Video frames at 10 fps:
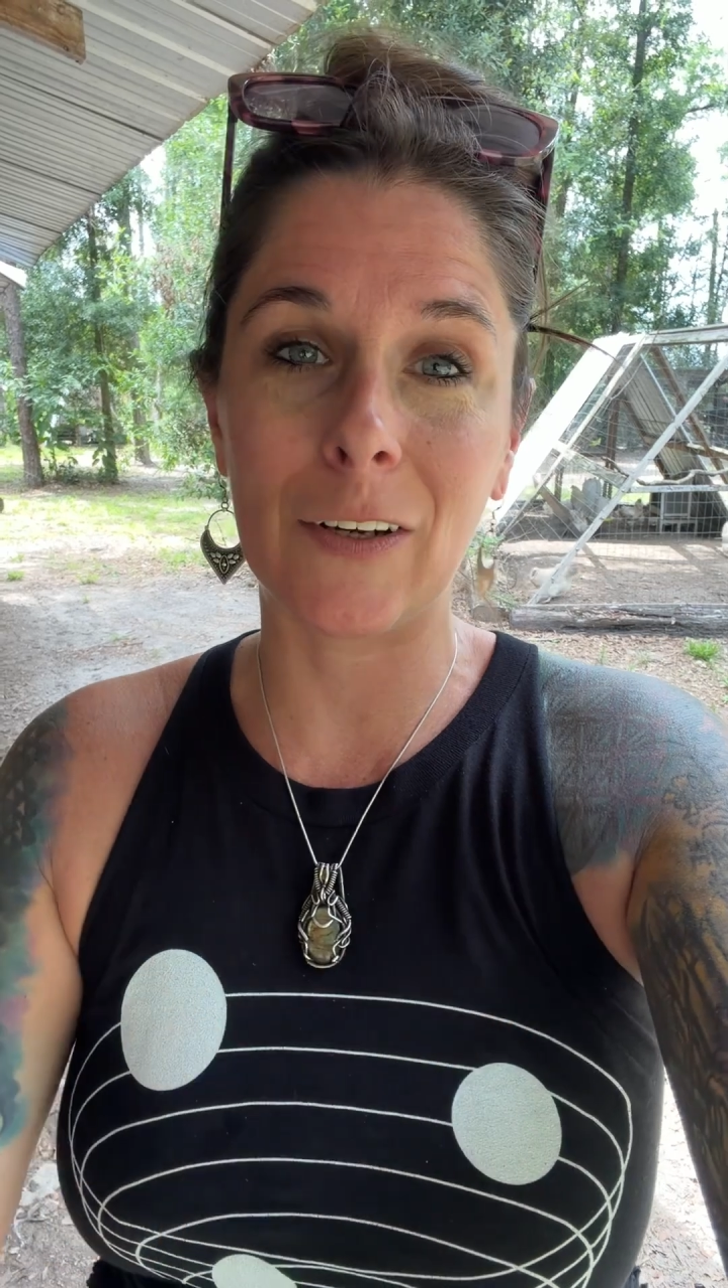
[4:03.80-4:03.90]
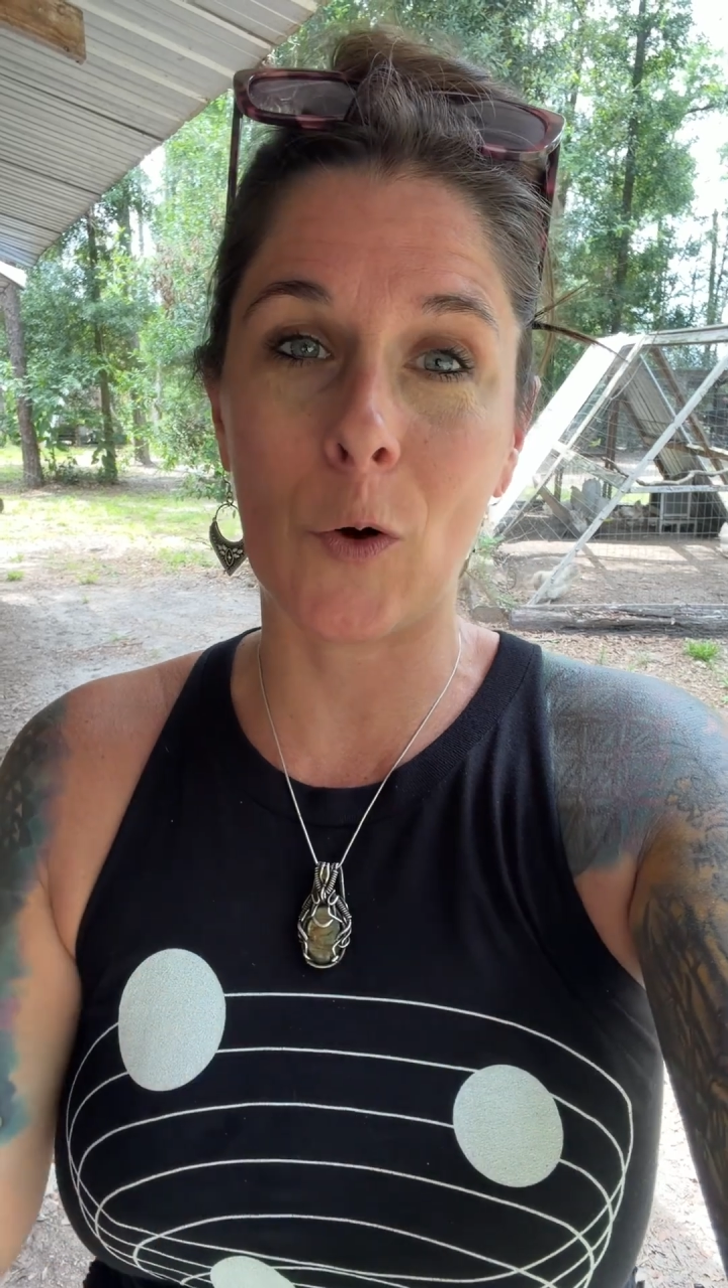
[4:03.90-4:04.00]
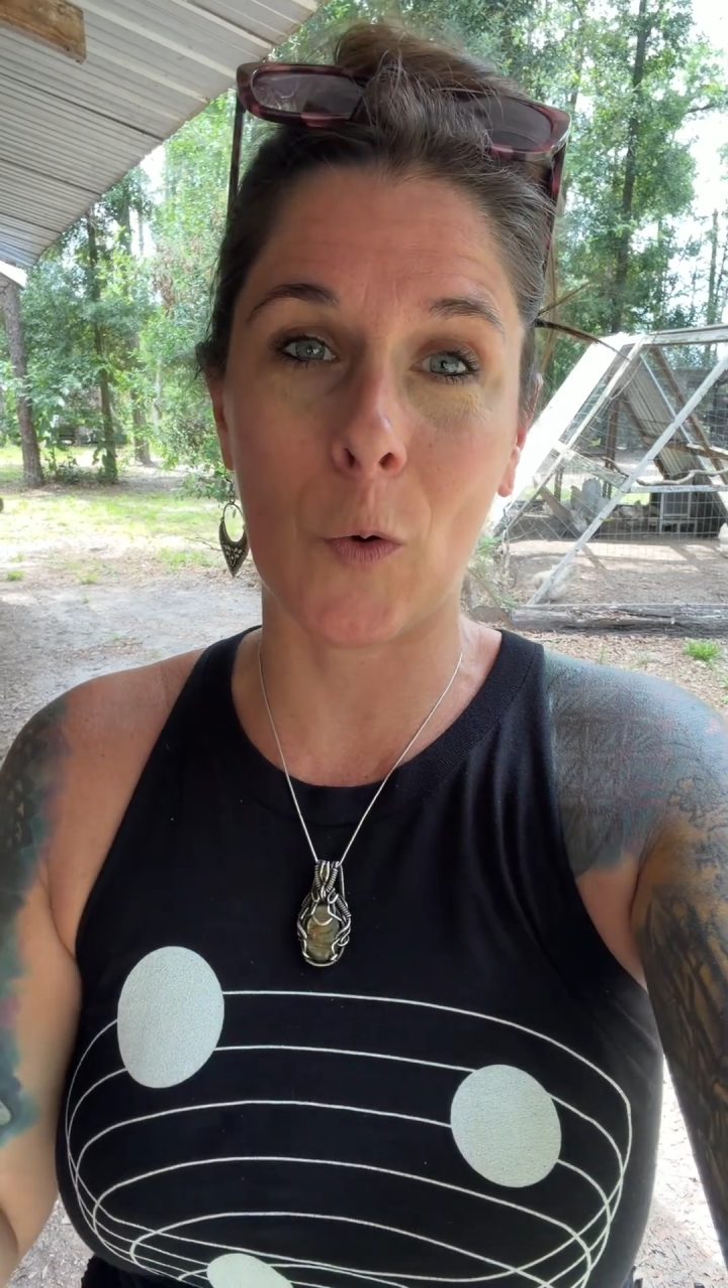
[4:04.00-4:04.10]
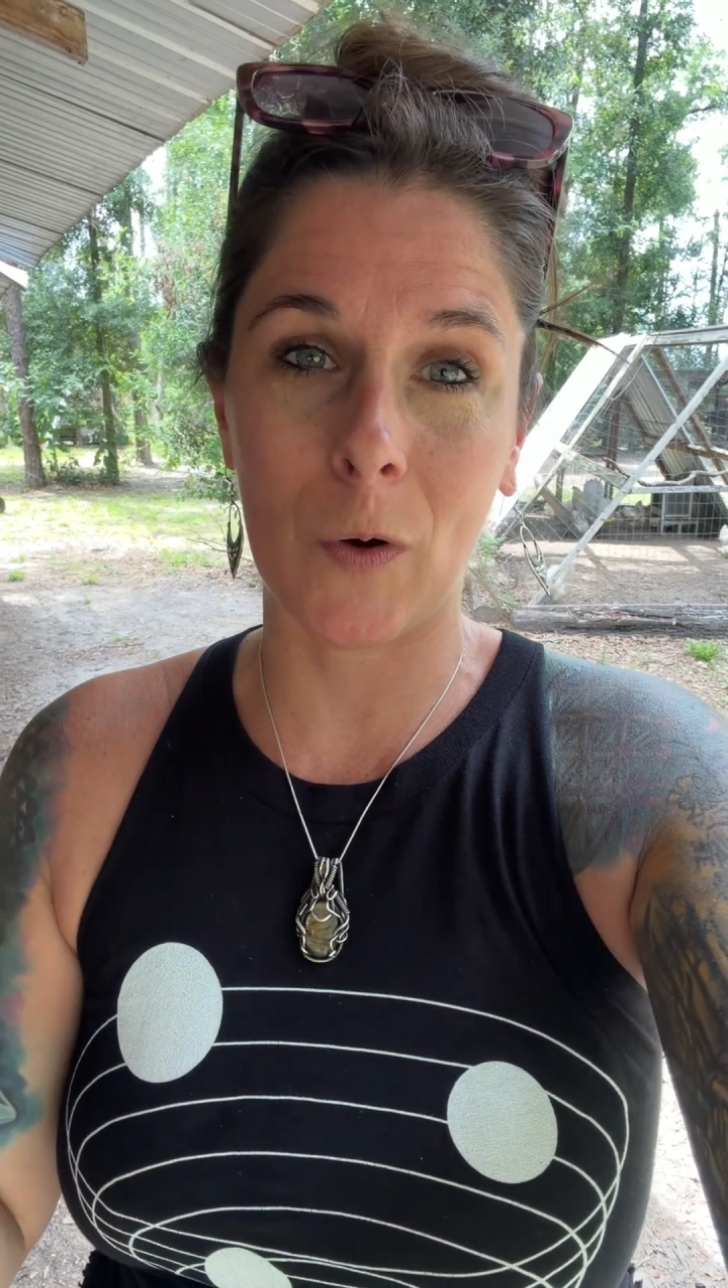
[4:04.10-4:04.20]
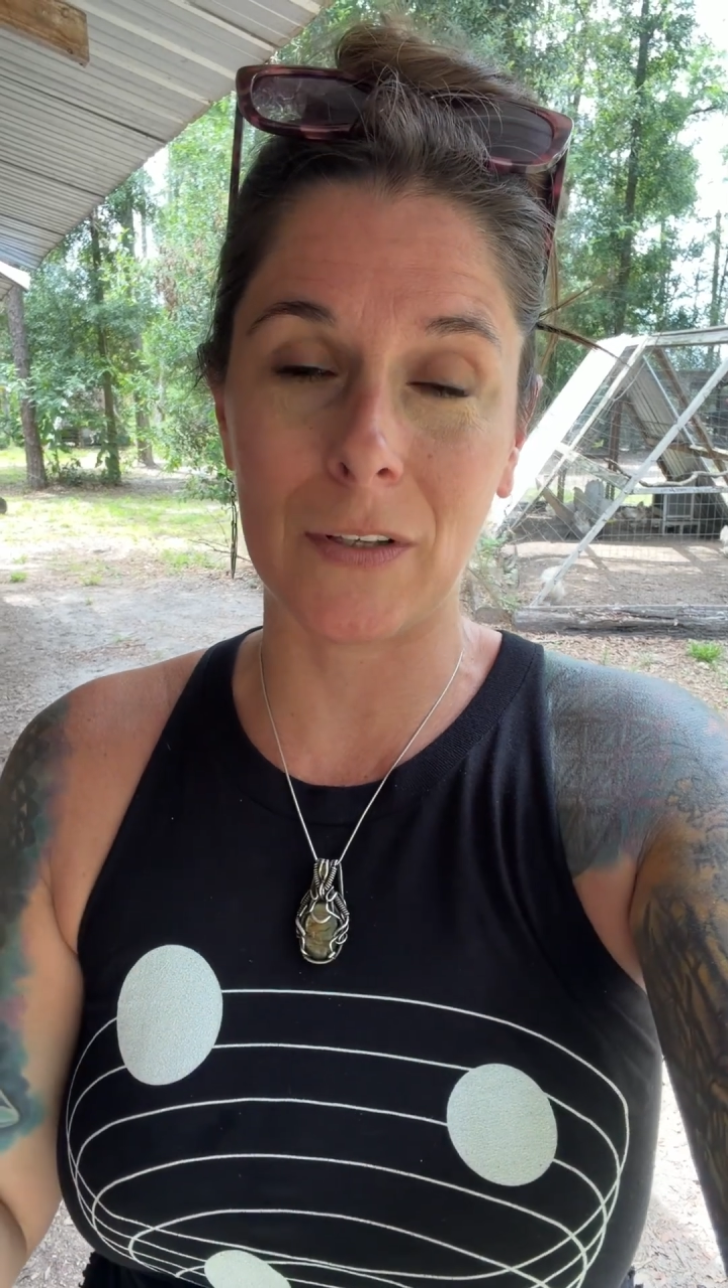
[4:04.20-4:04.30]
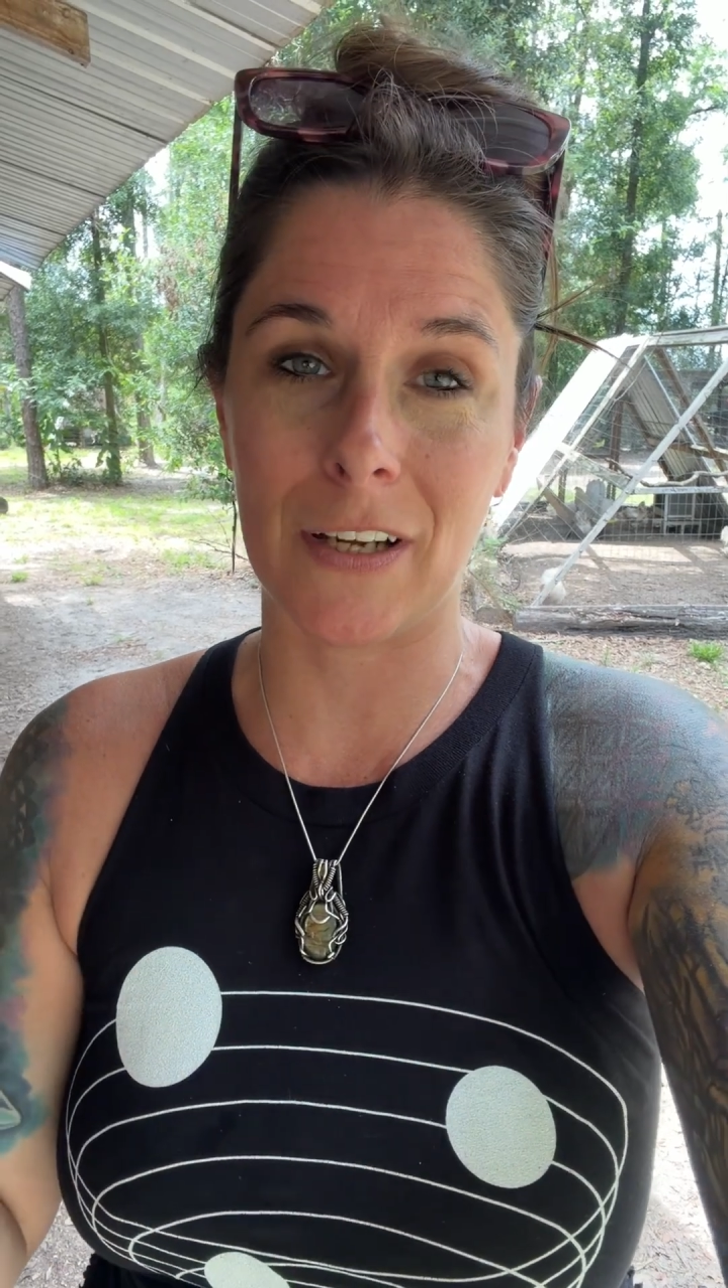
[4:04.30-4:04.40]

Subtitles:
course